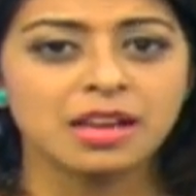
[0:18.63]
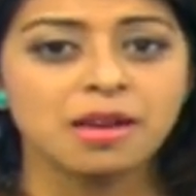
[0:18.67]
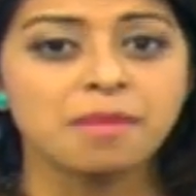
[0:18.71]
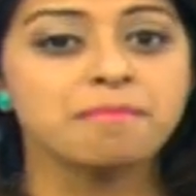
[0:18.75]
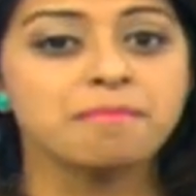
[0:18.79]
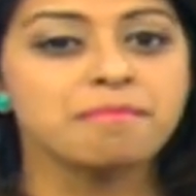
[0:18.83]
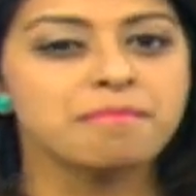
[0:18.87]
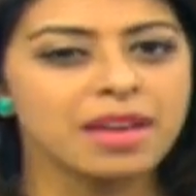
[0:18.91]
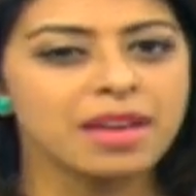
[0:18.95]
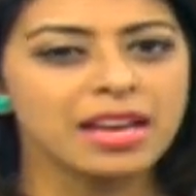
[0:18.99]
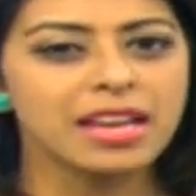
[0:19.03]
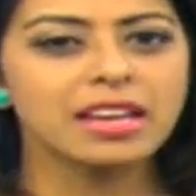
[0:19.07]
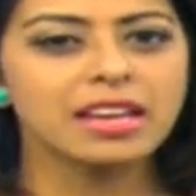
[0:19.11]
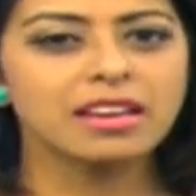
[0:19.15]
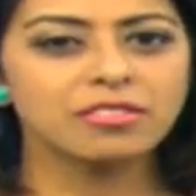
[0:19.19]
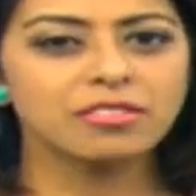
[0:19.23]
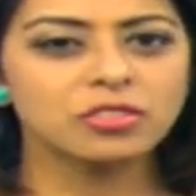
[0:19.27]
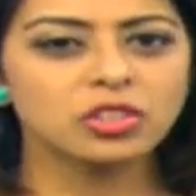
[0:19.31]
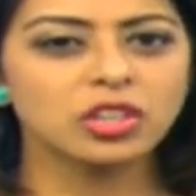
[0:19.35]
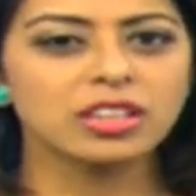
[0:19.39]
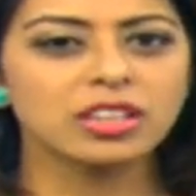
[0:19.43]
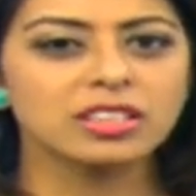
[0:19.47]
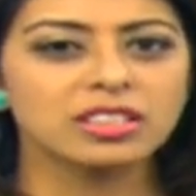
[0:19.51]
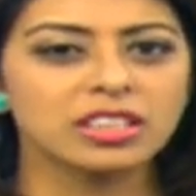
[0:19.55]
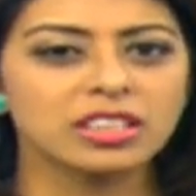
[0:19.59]
may have
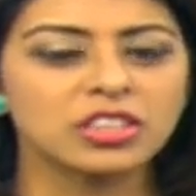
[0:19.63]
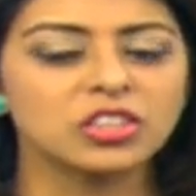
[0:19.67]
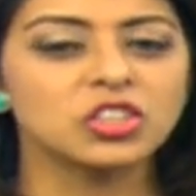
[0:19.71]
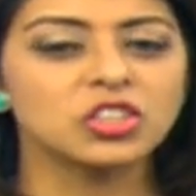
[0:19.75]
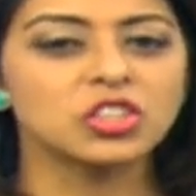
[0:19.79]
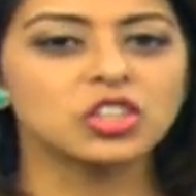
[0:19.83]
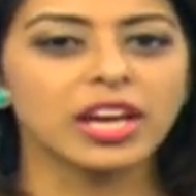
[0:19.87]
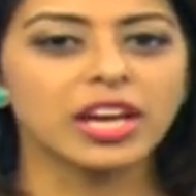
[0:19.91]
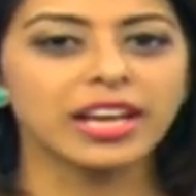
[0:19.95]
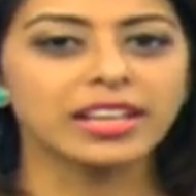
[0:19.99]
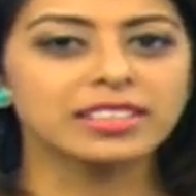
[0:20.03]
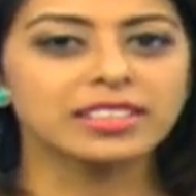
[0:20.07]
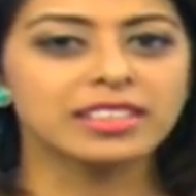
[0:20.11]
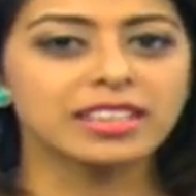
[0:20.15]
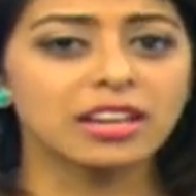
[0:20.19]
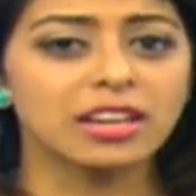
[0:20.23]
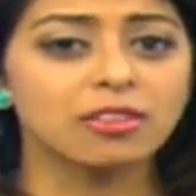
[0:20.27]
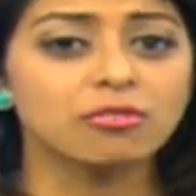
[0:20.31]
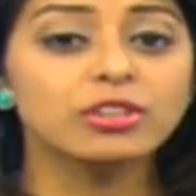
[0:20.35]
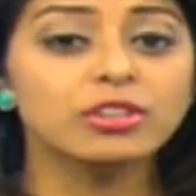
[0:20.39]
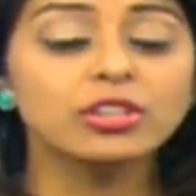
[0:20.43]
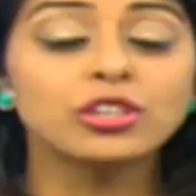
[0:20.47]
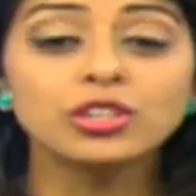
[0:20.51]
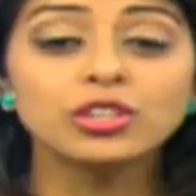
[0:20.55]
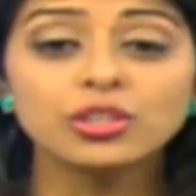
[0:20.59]
just injected a
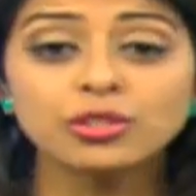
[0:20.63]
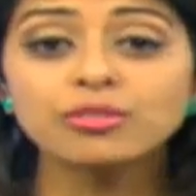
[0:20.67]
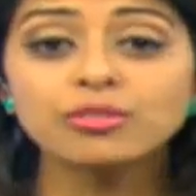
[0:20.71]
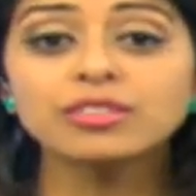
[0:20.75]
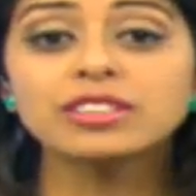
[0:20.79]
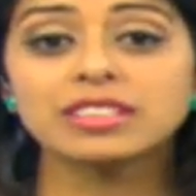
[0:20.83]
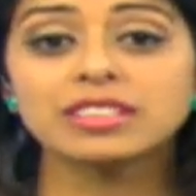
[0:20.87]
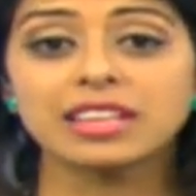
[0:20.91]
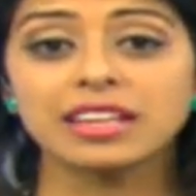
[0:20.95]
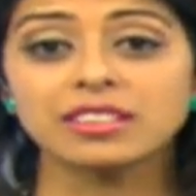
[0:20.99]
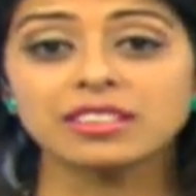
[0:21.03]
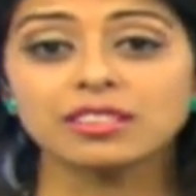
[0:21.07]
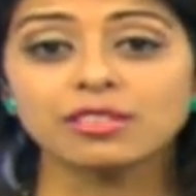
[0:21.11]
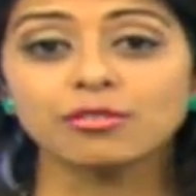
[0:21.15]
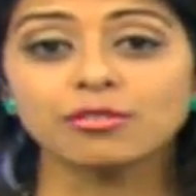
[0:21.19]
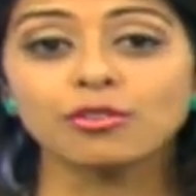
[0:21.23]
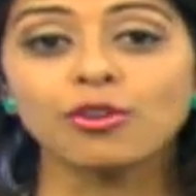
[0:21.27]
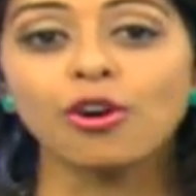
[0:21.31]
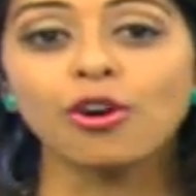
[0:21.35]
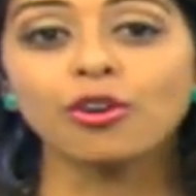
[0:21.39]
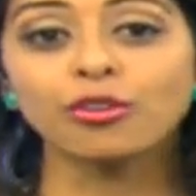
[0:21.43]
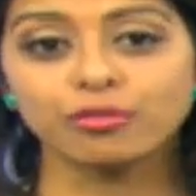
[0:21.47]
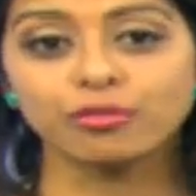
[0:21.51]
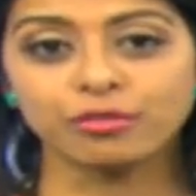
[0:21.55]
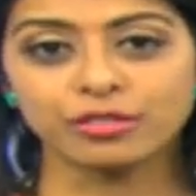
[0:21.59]
renewed sense of
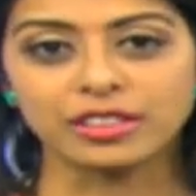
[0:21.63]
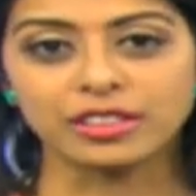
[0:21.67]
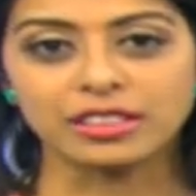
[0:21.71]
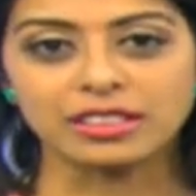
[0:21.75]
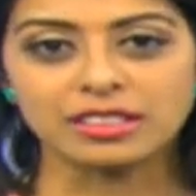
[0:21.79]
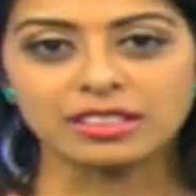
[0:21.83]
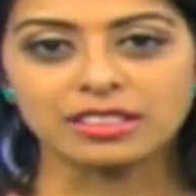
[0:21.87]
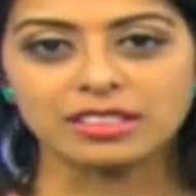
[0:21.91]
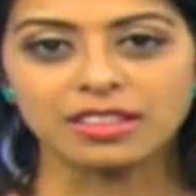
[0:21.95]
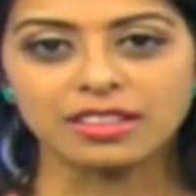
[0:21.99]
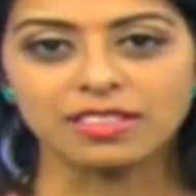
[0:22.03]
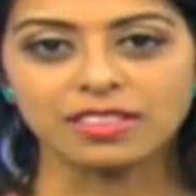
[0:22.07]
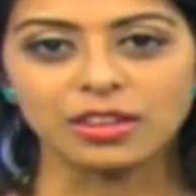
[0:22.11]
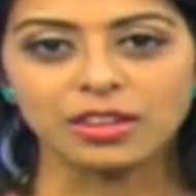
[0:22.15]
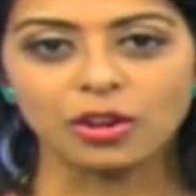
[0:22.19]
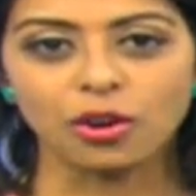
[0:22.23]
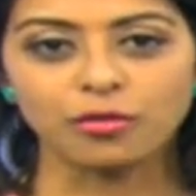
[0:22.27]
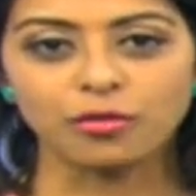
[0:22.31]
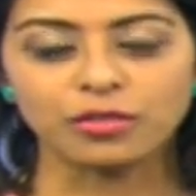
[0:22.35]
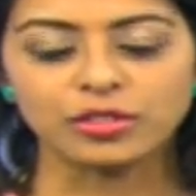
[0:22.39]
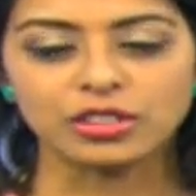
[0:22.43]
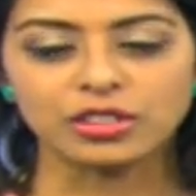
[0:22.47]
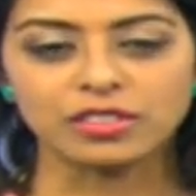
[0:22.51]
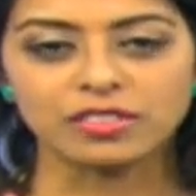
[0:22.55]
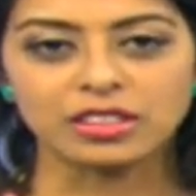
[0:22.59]
confidence in the
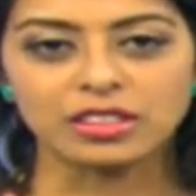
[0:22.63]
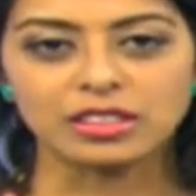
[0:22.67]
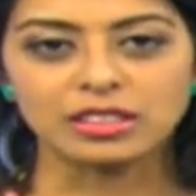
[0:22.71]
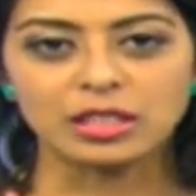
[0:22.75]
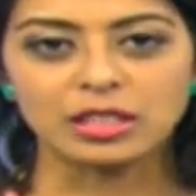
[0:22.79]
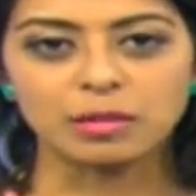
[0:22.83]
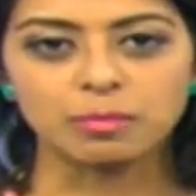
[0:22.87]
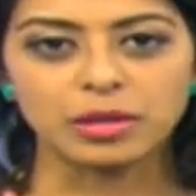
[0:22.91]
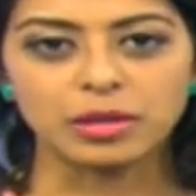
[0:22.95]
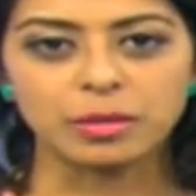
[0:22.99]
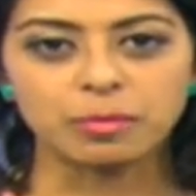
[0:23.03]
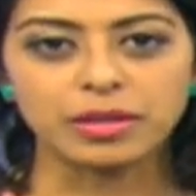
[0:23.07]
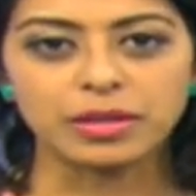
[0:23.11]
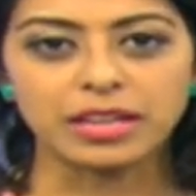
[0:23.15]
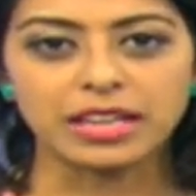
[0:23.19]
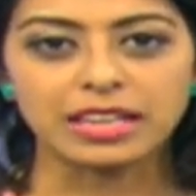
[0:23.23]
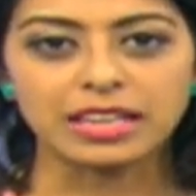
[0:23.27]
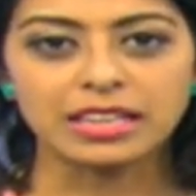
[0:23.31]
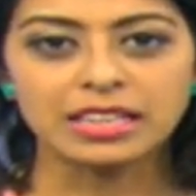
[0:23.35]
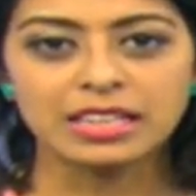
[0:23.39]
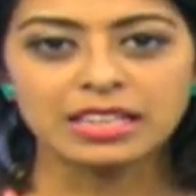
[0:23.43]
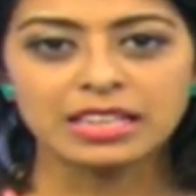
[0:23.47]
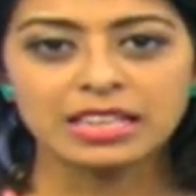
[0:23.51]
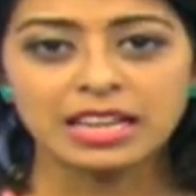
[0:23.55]
office of the DPP,